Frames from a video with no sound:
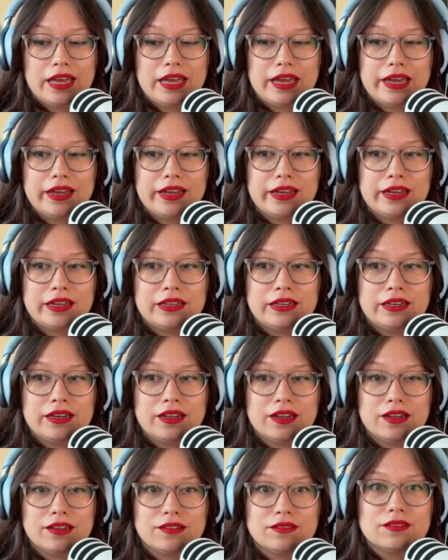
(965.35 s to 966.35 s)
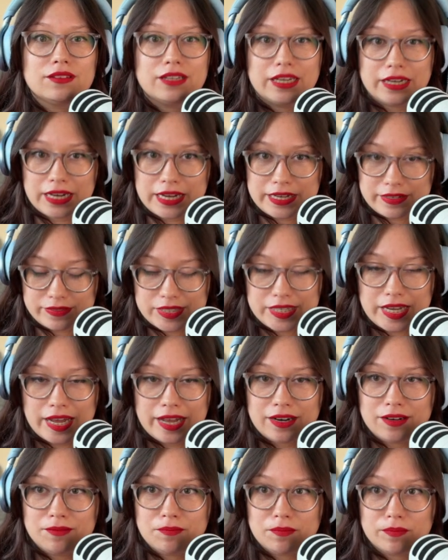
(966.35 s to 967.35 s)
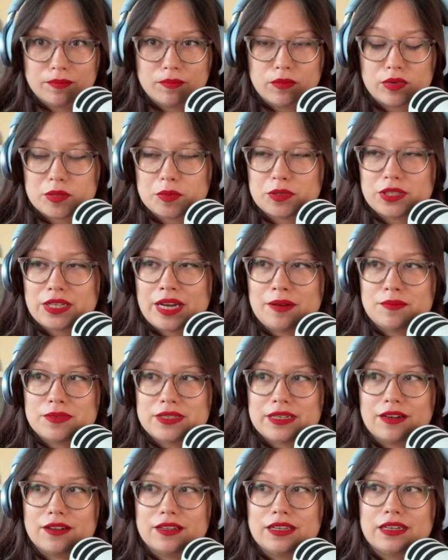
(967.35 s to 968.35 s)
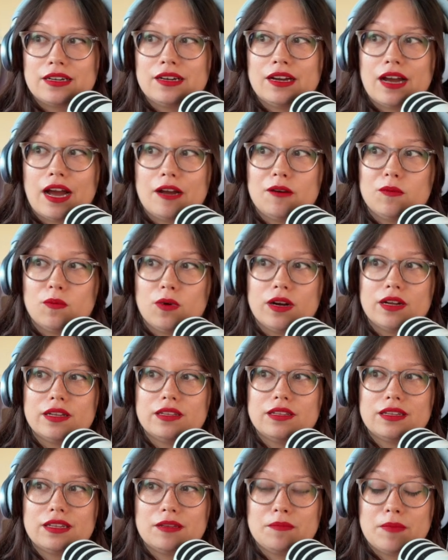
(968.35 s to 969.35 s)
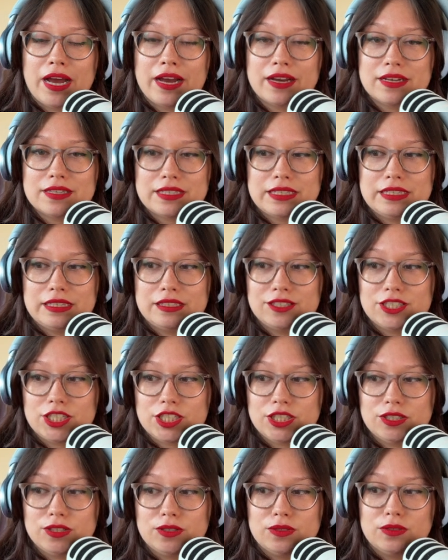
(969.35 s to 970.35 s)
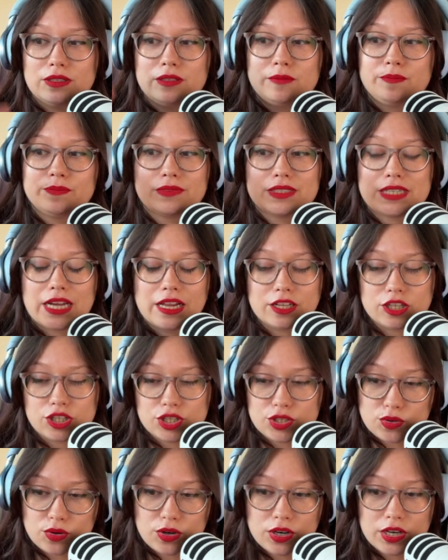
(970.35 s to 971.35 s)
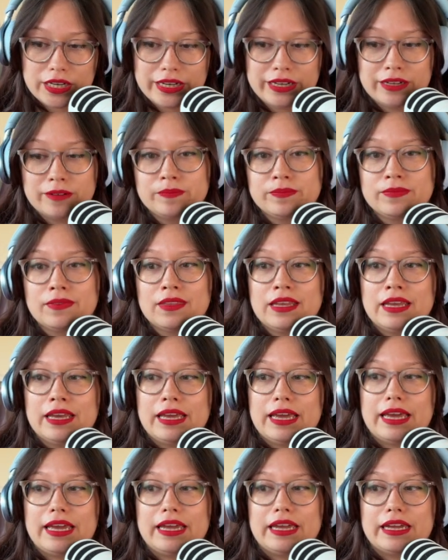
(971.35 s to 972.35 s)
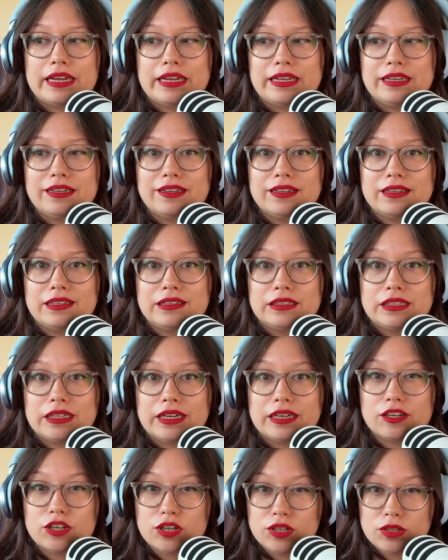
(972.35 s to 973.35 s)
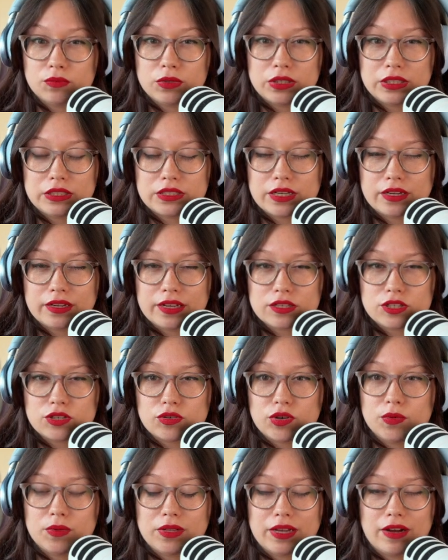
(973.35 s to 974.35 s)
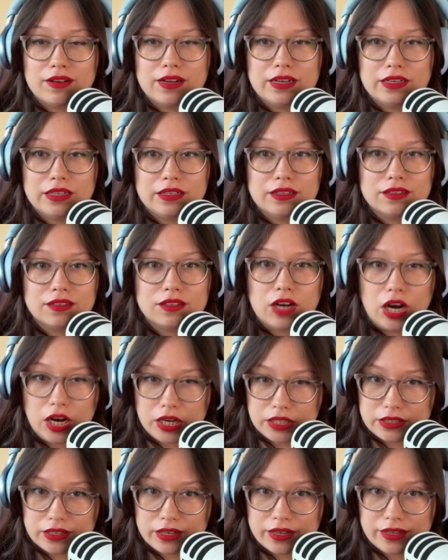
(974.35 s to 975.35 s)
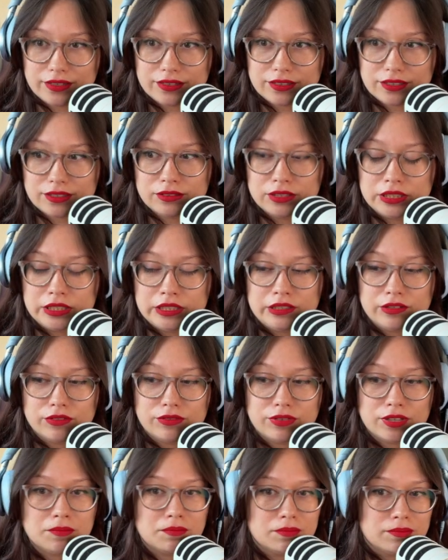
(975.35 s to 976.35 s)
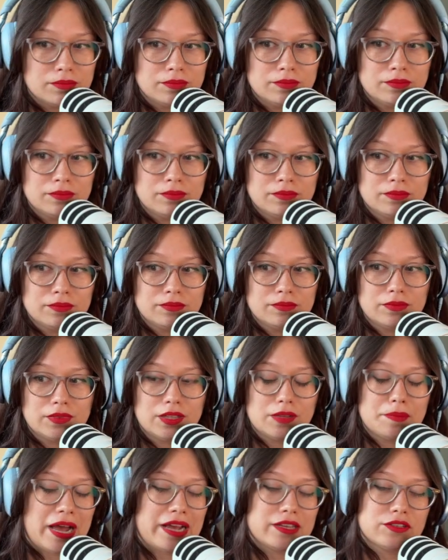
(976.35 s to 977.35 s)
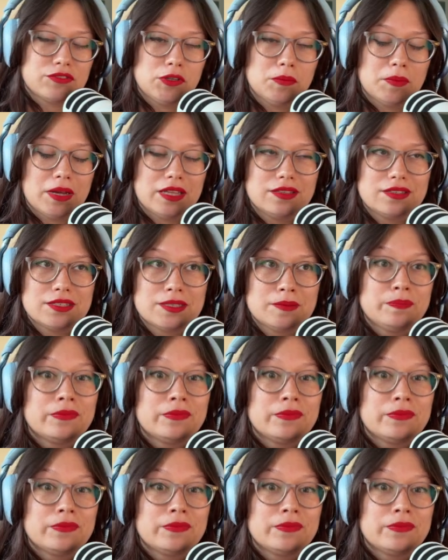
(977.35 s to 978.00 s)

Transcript: And like I said multiple times now, like I want the magazine to tell a story, and couldn't really tell that story without any content from the past few months.